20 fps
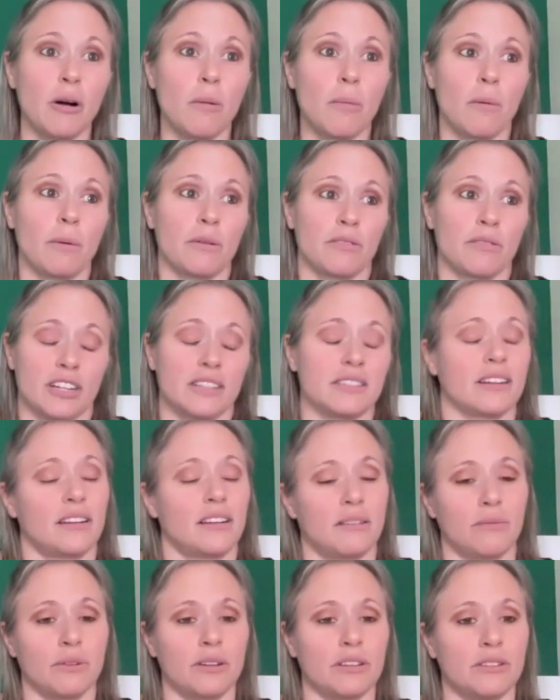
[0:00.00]
but we're just going
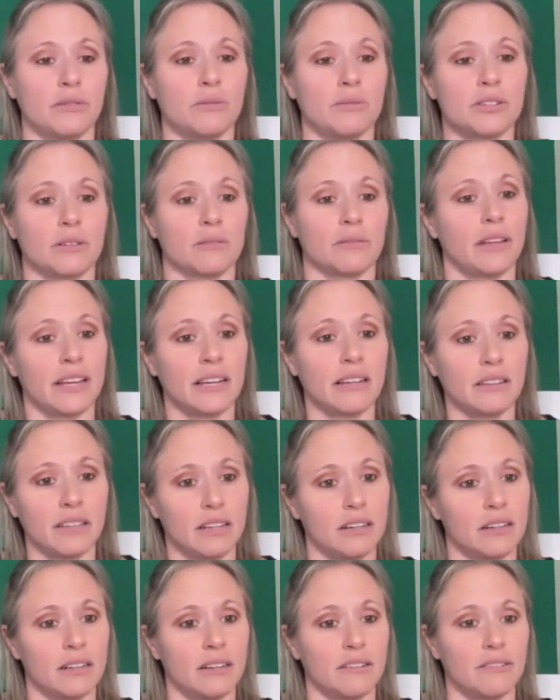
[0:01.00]
to reduce your
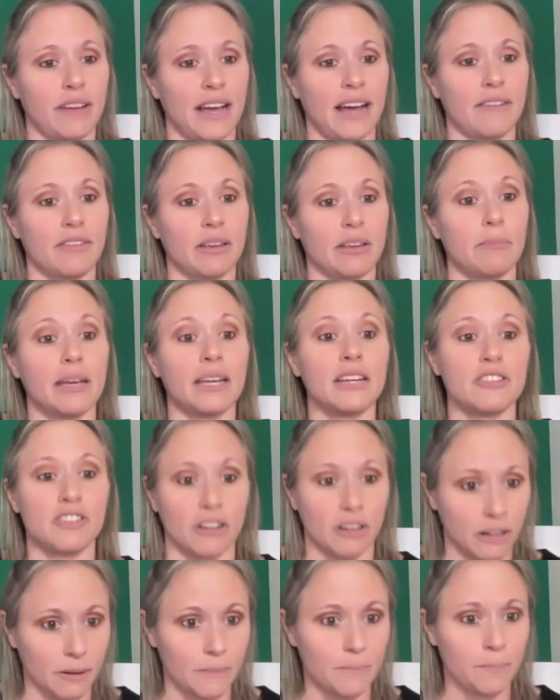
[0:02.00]
likelihood of having
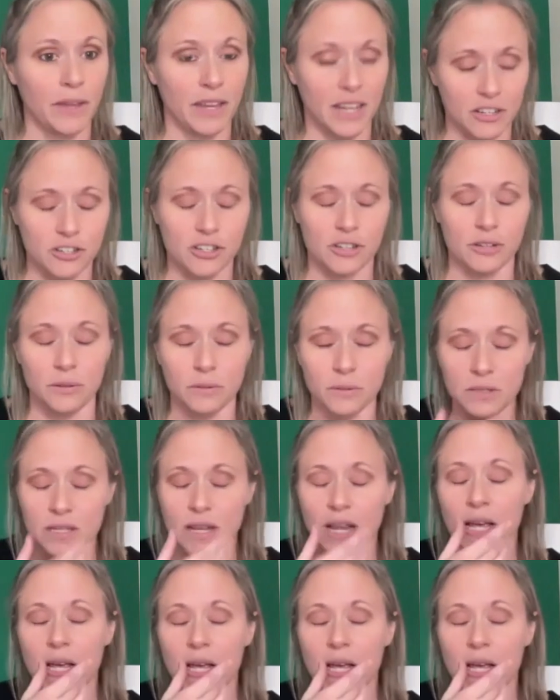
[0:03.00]
major issues.